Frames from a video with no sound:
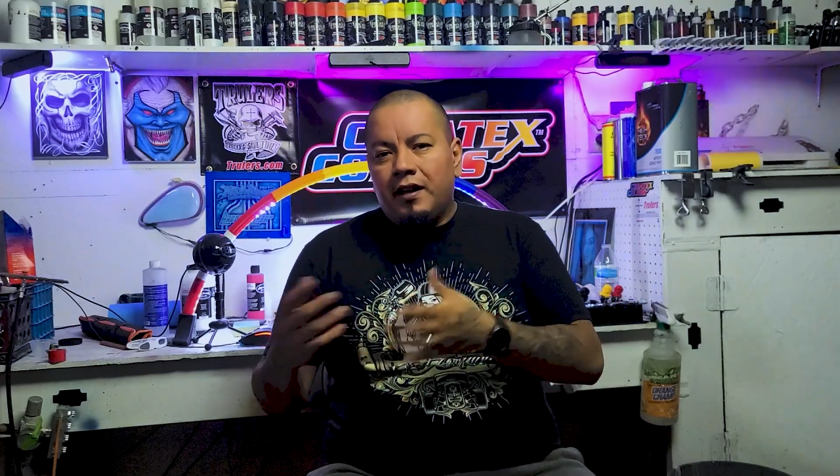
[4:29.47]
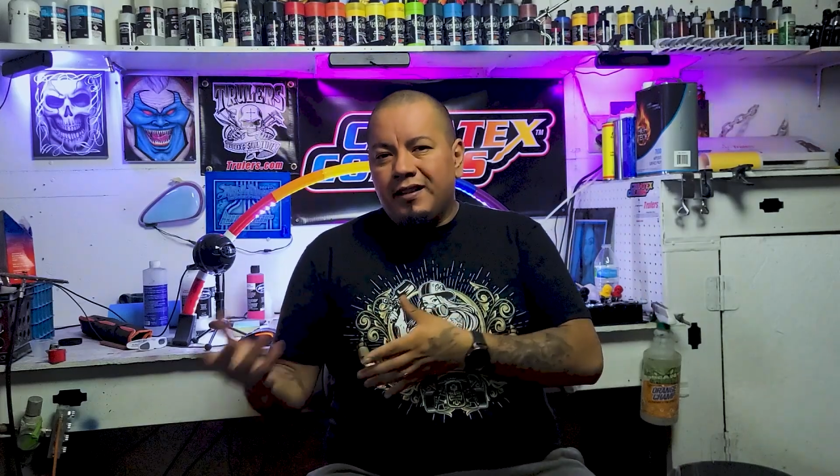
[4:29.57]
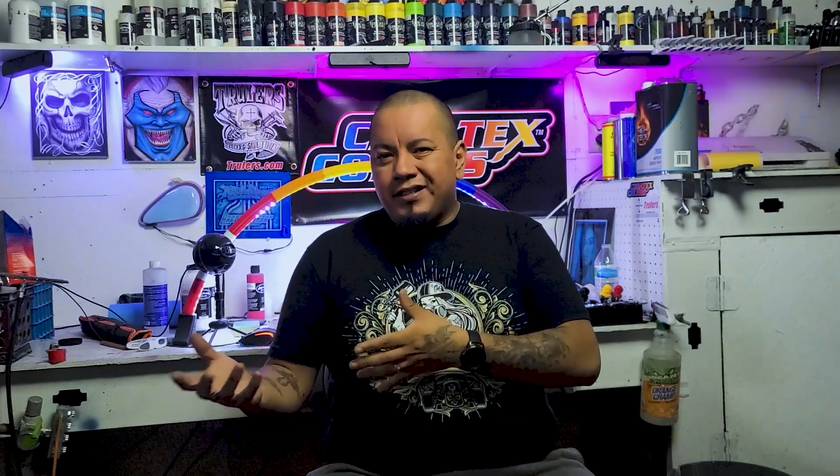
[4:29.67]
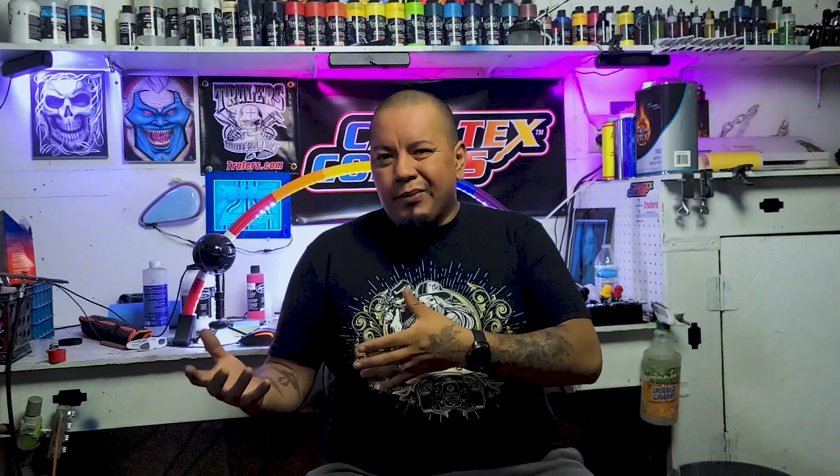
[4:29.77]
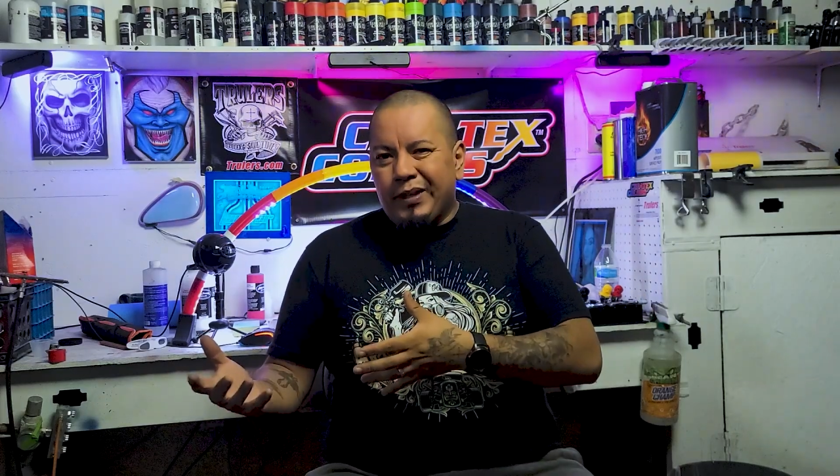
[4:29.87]

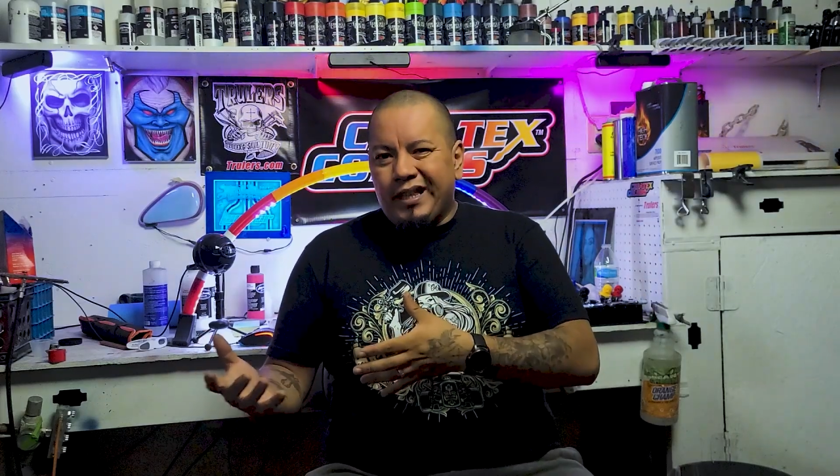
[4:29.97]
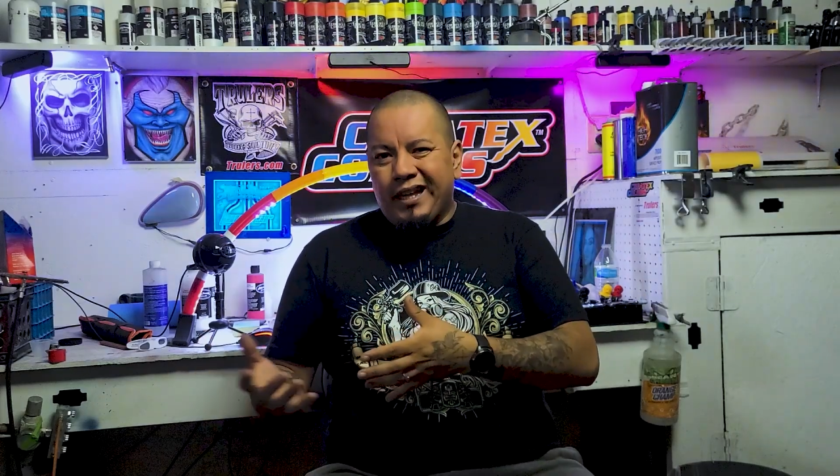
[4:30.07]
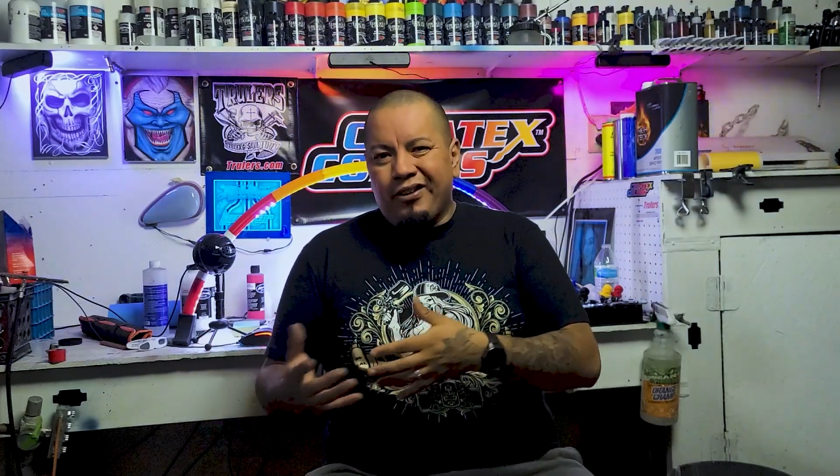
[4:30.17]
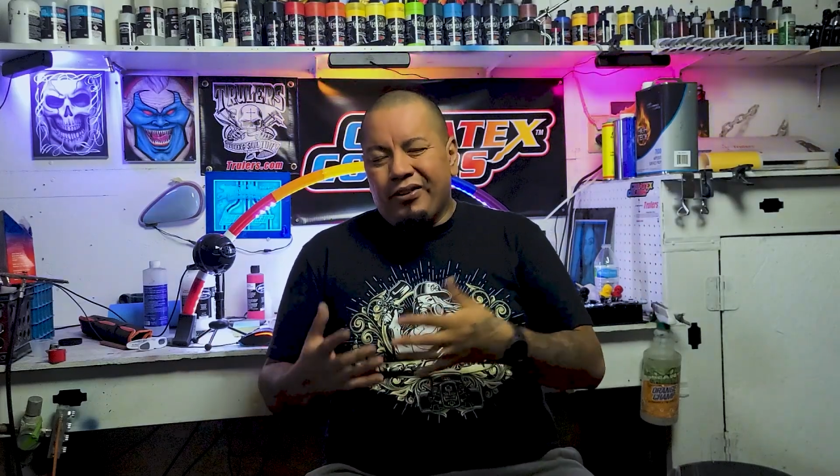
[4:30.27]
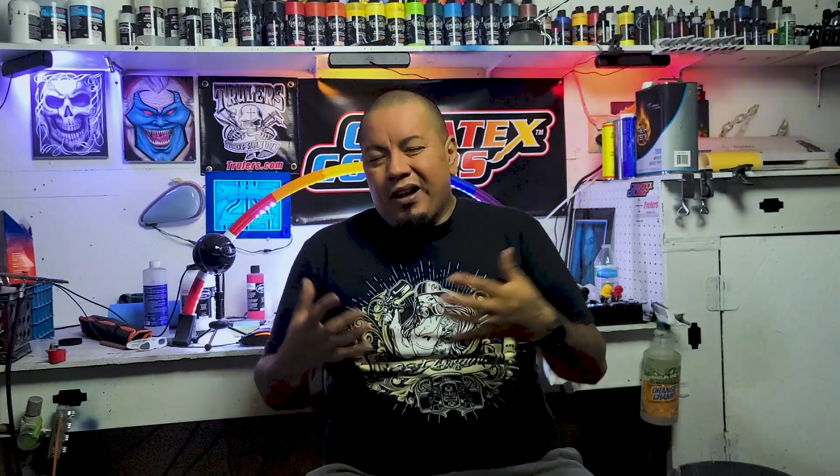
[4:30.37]
on something
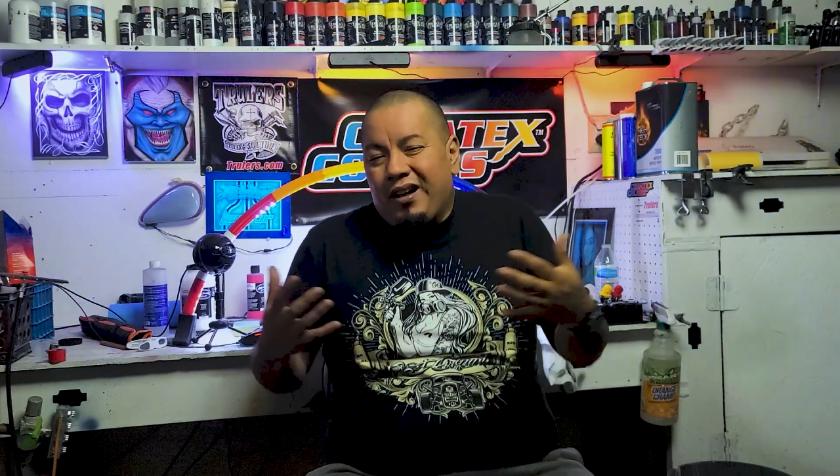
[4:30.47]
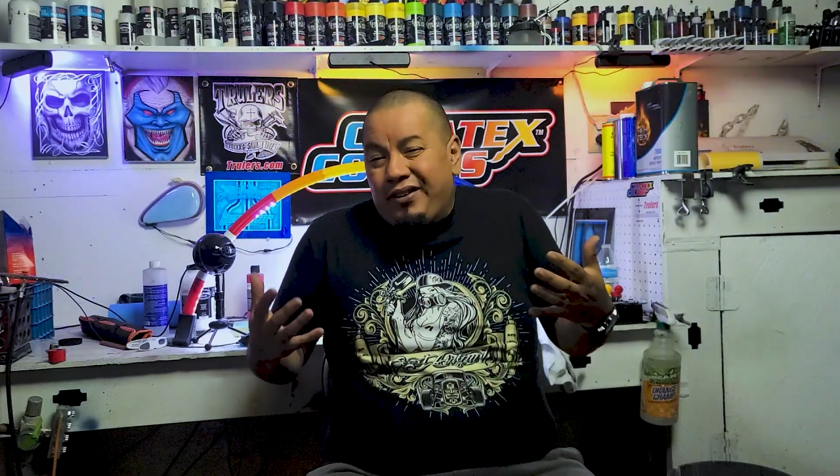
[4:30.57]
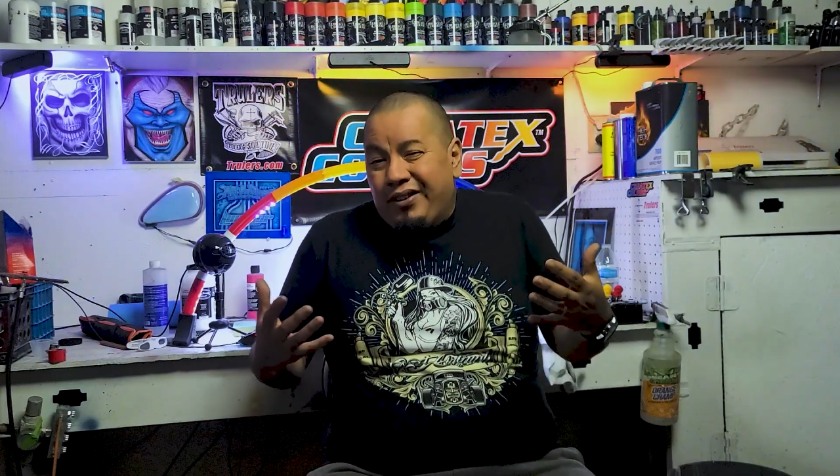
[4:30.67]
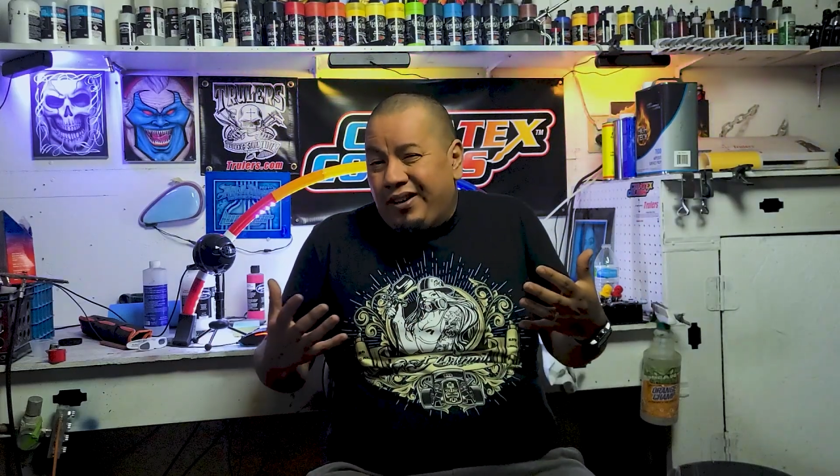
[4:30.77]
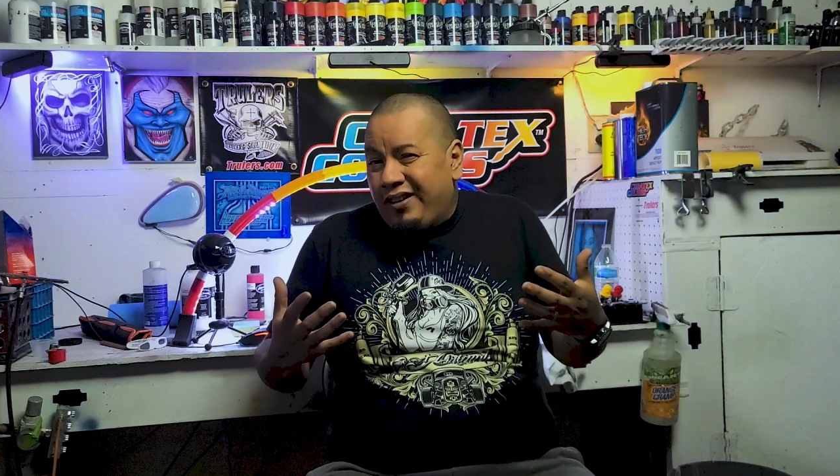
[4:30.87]
that you're
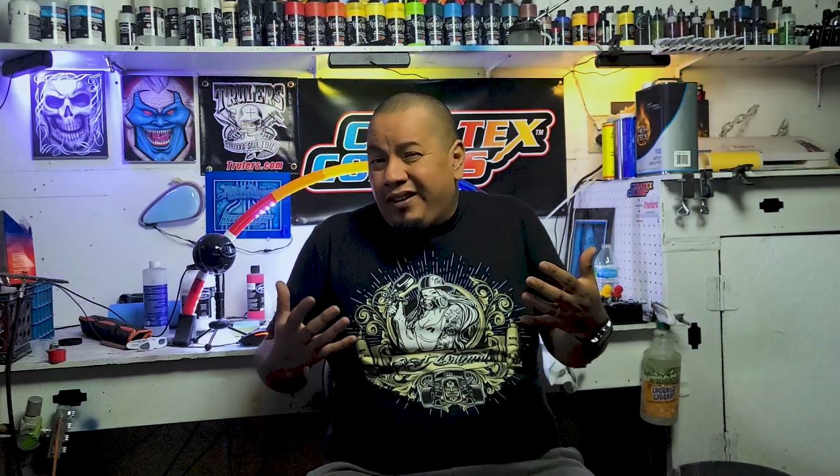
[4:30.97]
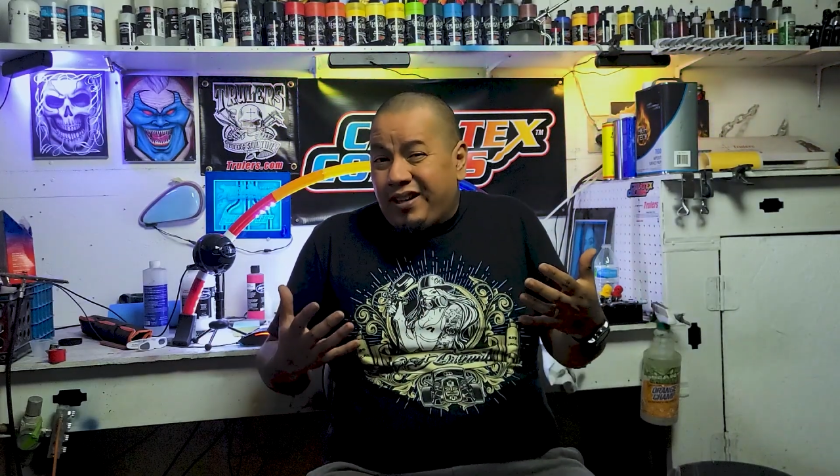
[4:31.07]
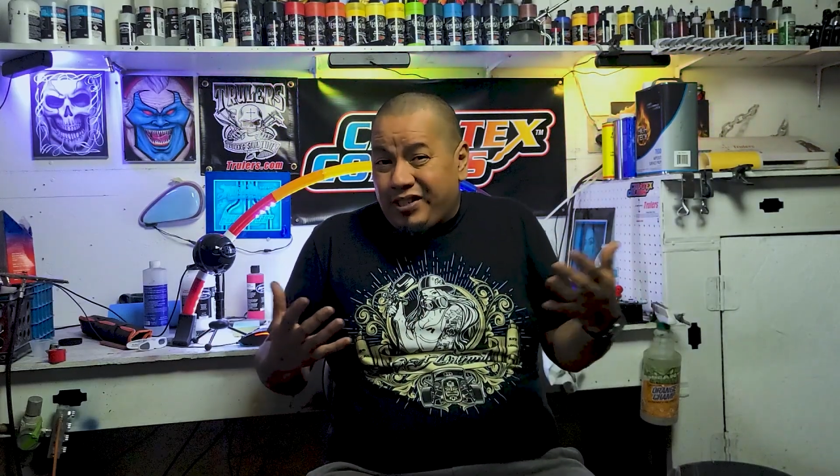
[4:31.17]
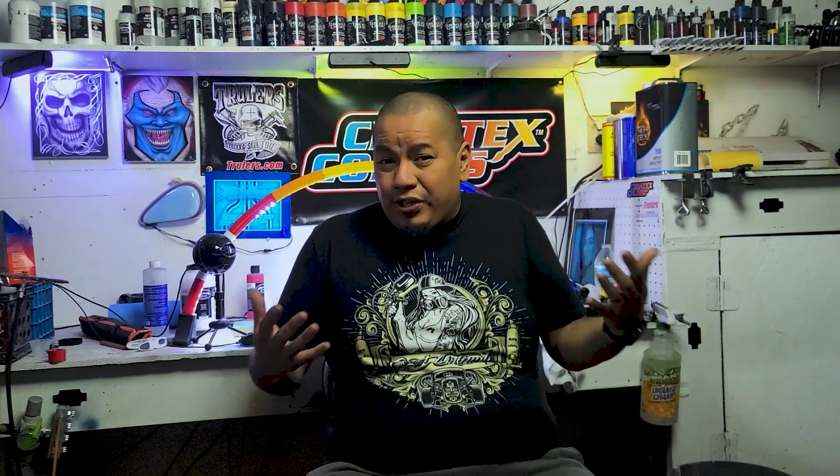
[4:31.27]
not